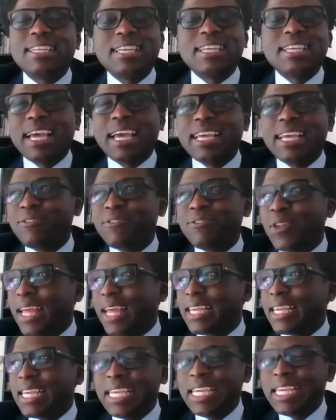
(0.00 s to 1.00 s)
like, if you
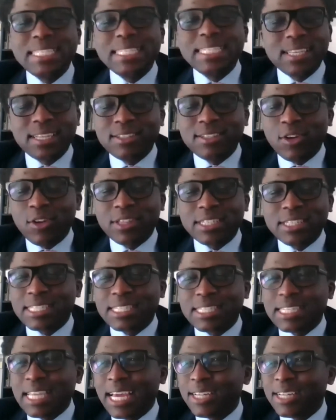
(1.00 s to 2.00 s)
like, eating on the
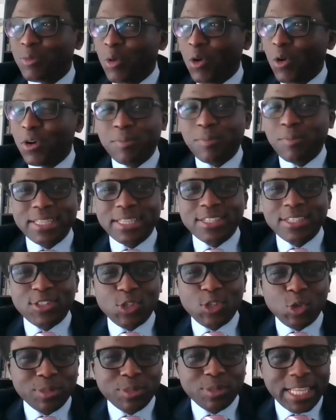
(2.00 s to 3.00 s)
sidewalk by the
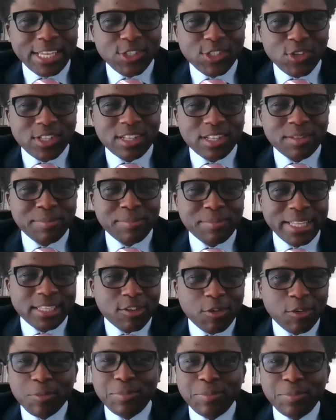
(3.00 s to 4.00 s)
tube station and the
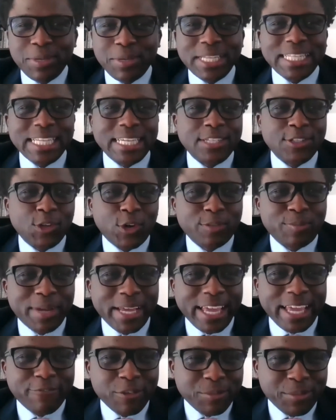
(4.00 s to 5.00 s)
metro, being ignored
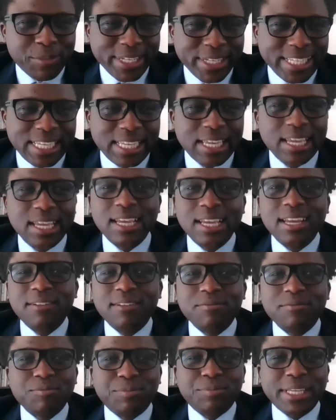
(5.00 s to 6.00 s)
by everybody,
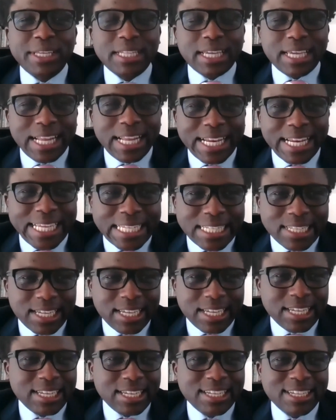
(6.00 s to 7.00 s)
being a
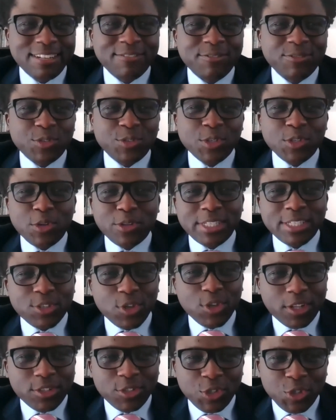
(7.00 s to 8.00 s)
cleaner, doing all these
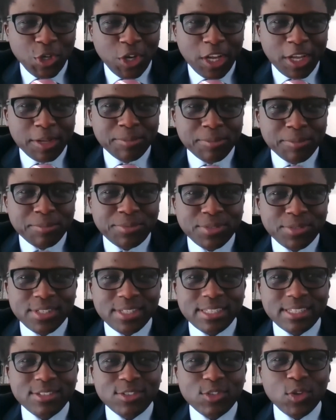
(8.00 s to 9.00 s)
odd
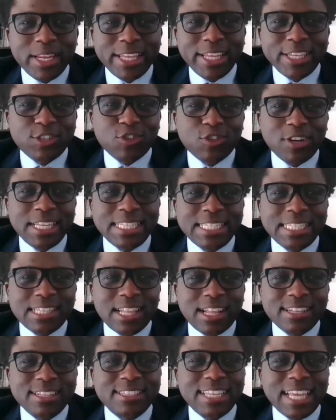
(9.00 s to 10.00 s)
jobs, to literally
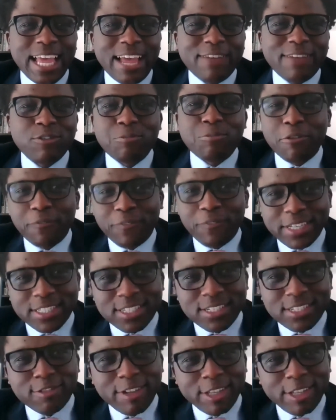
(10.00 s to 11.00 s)
starting to have a
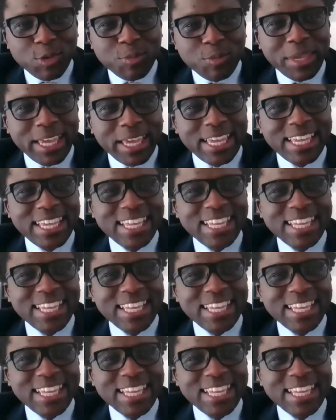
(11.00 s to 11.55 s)
professional resume.